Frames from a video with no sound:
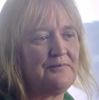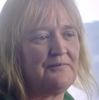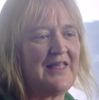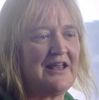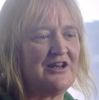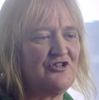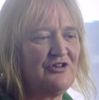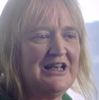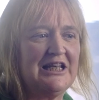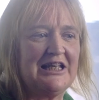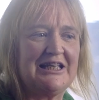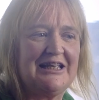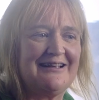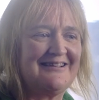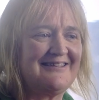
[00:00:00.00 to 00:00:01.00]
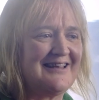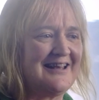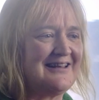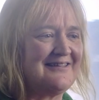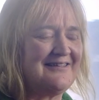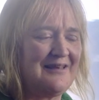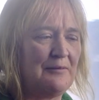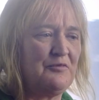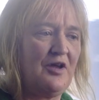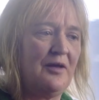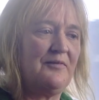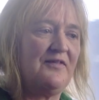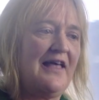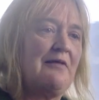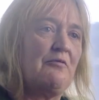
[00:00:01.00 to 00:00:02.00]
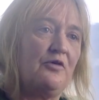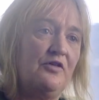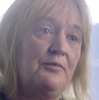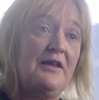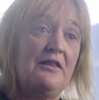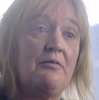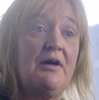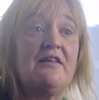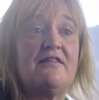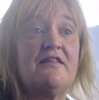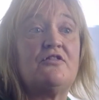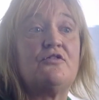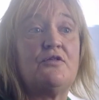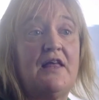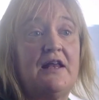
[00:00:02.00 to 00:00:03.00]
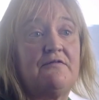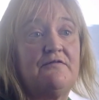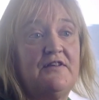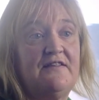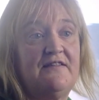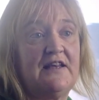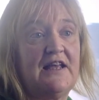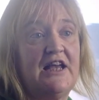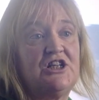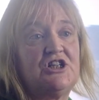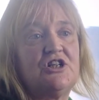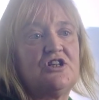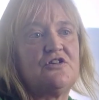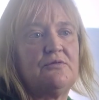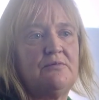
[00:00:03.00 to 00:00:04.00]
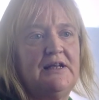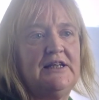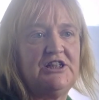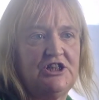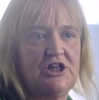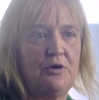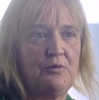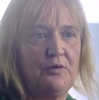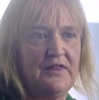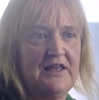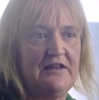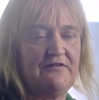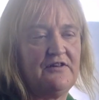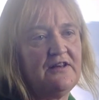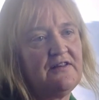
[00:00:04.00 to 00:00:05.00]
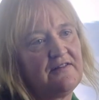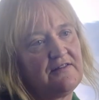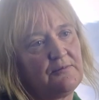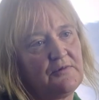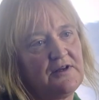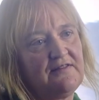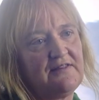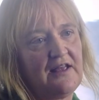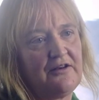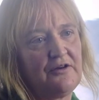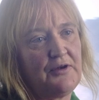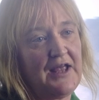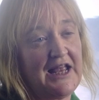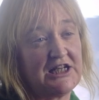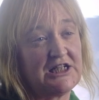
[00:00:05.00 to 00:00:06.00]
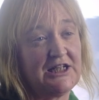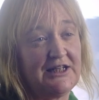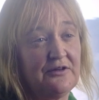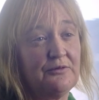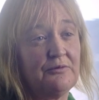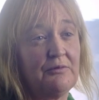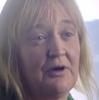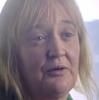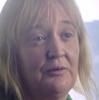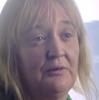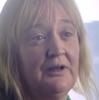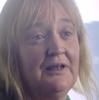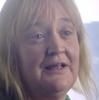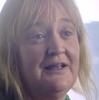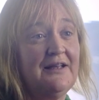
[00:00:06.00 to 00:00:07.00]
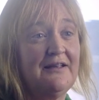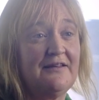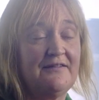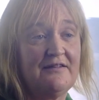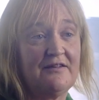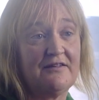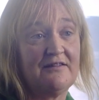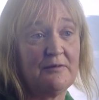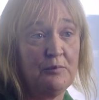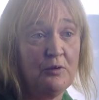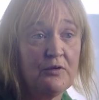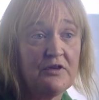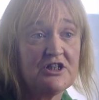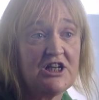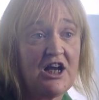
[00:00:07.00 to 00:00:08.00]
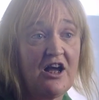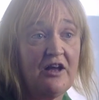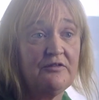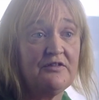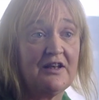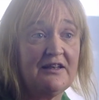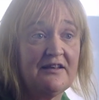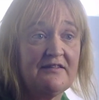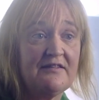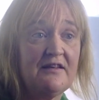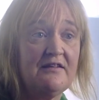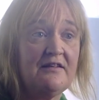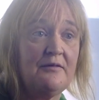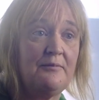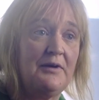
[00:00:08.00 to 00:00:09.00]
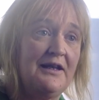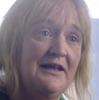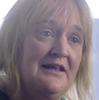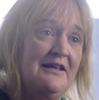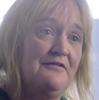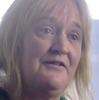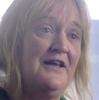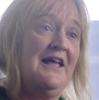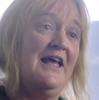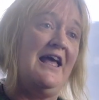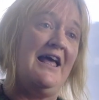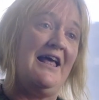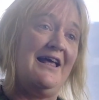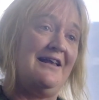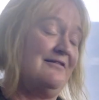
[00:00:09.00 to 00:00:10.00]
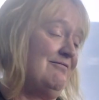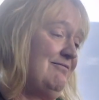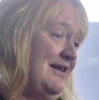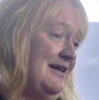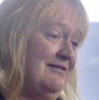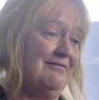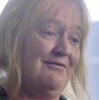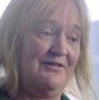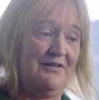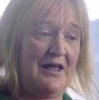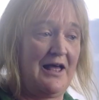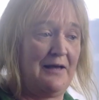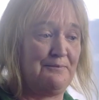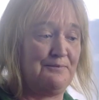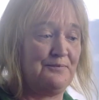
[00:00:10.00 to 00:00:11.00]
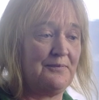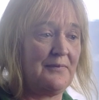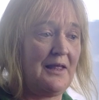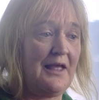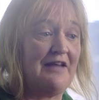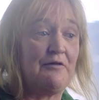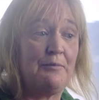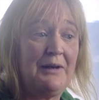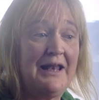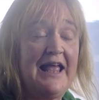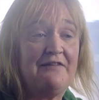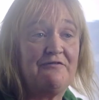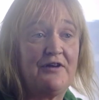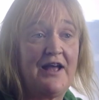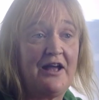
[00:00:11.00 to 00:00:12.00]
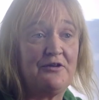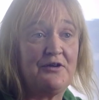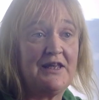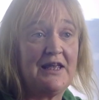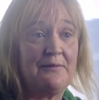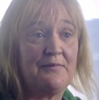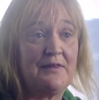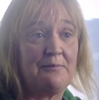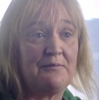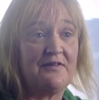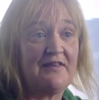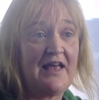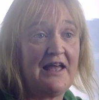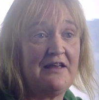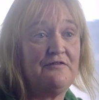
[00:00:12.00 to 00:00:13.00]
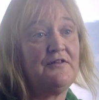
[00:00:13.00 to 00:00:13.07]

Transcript: adrenaline kicks in, and sometimes they want to be the ones that do that investigation to really show all the evidence, and we say no, actually your role is to support the child, to listen, to believe and have a plan for how you keep them safe.